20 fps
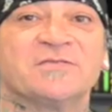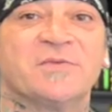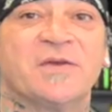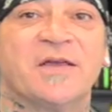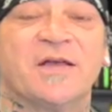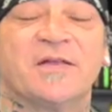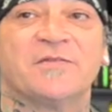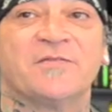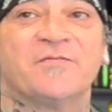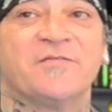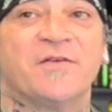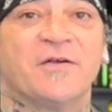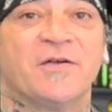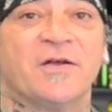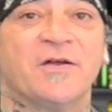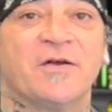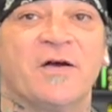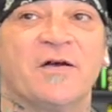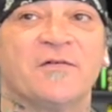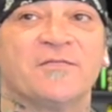We had the
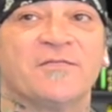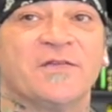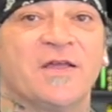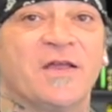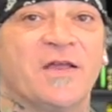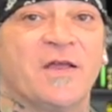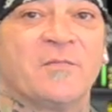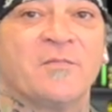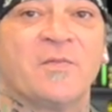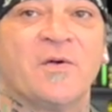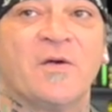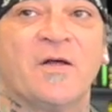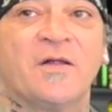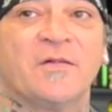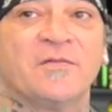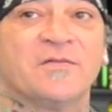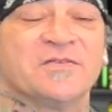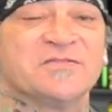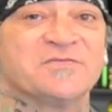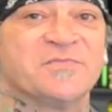fairing off, the amp
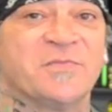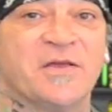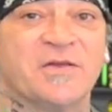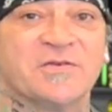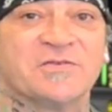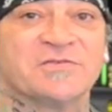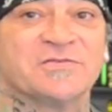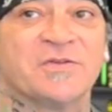on, the speakers